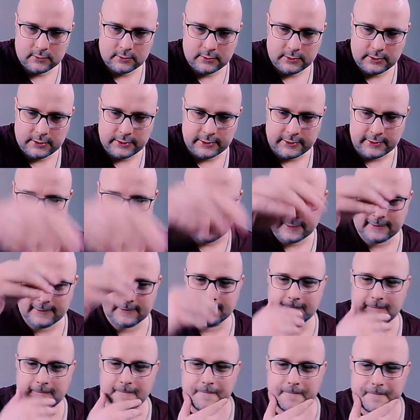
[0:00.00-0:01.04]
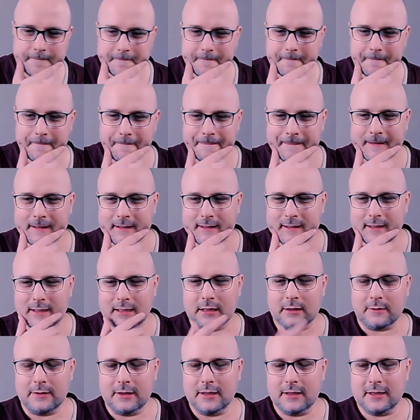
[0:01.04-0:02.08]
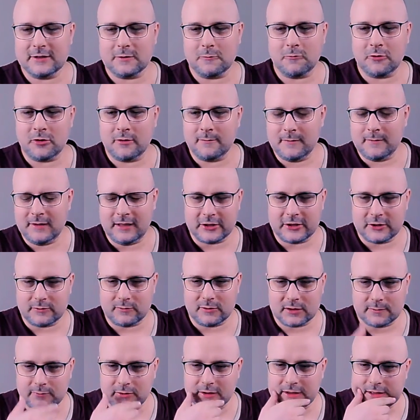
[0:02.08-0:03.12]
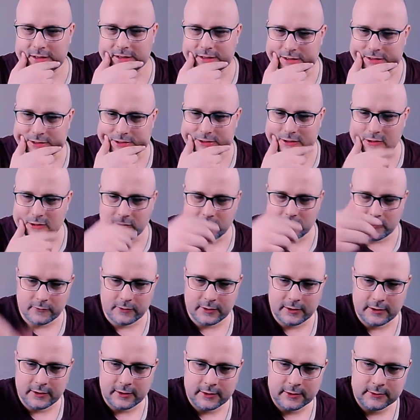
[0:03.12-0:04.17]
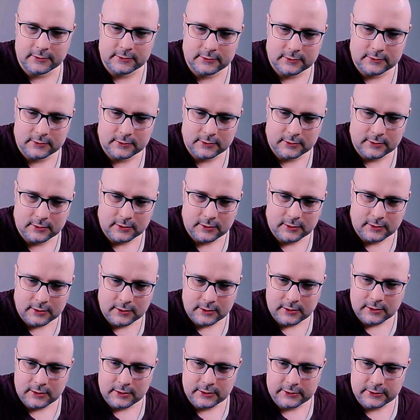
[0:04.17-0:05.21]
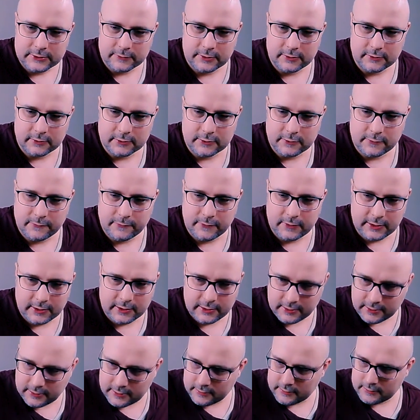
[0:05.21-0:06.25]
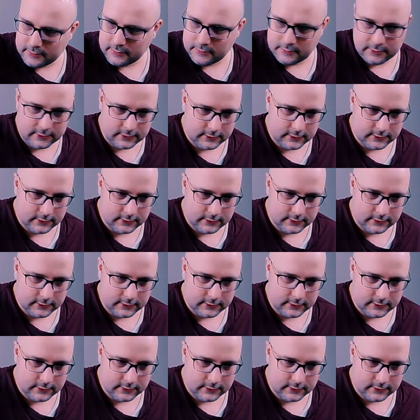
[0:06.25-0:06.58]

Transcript: There. Now, he doesn't want me to switch places to go there. So he'll go there.